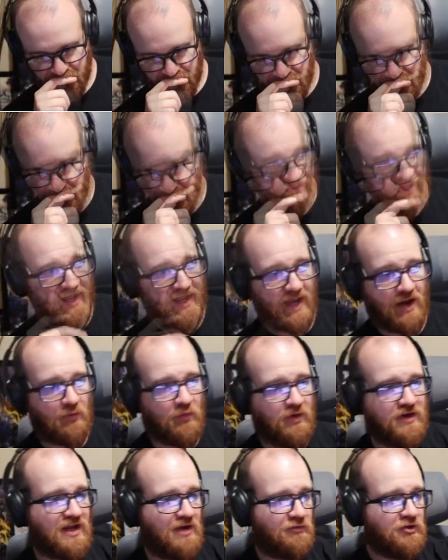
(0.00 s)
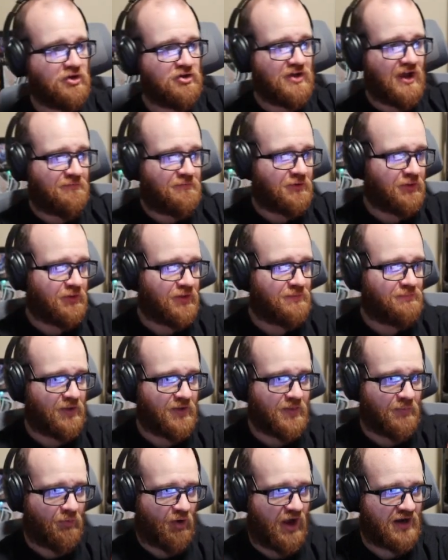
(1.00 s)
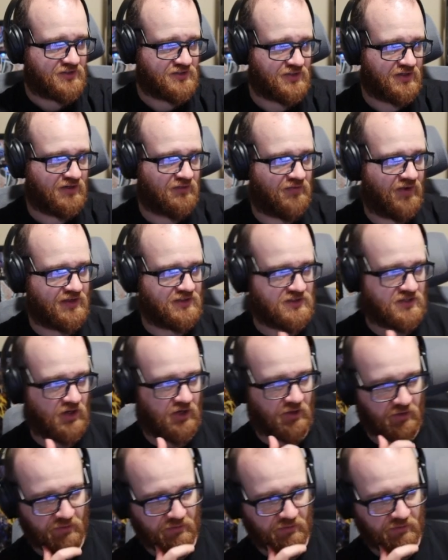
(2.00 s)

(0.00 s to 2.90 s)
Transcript: Yeah, you definitely play the Brox in advance, Derek.